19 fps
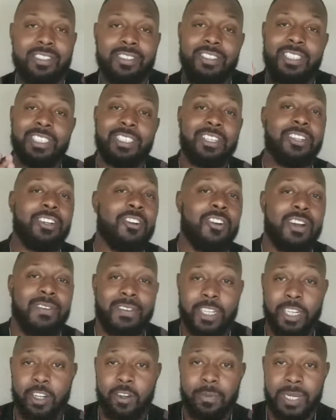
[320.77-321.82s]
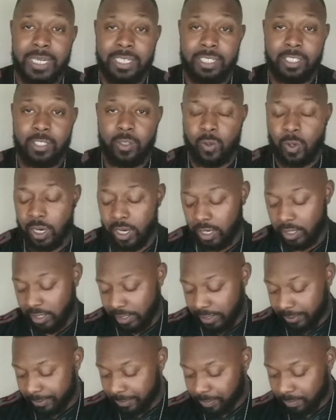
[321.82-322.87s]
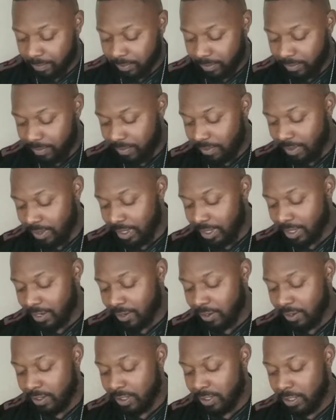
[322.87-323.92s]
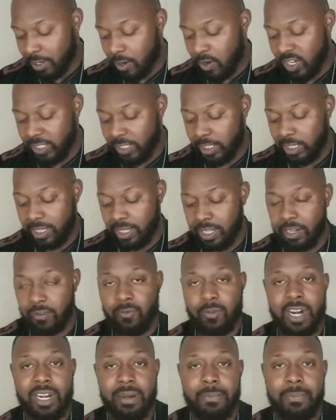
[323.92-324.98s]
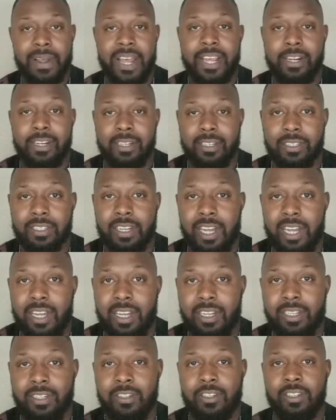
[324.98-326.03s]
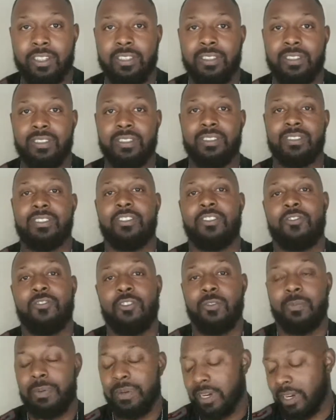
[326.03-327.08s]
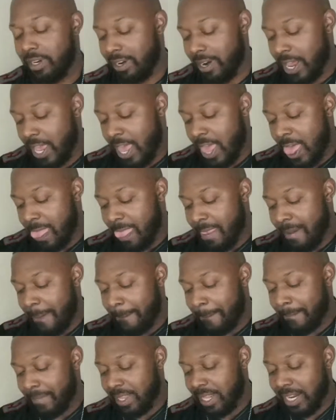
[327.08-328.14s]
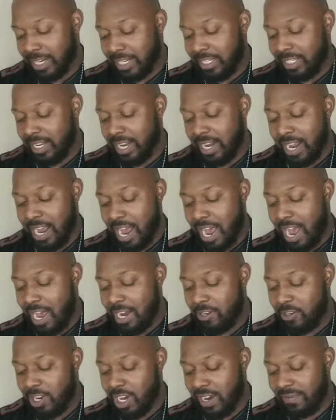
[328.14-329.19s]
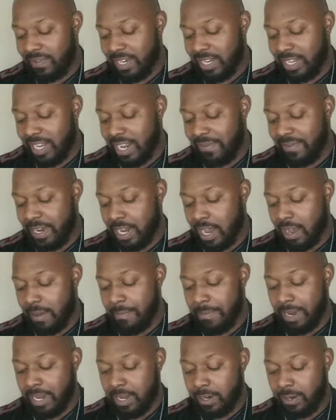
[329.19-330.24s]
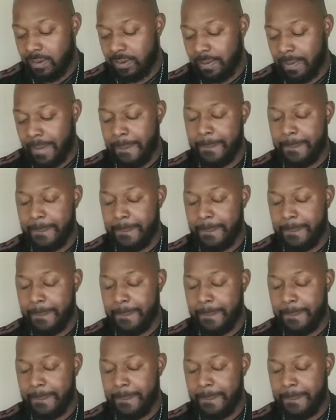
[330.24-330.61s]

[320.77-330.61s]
just don't go after QBs too early. Let's go into the running back group here. Like I say, I drafted Le'Veon Bell.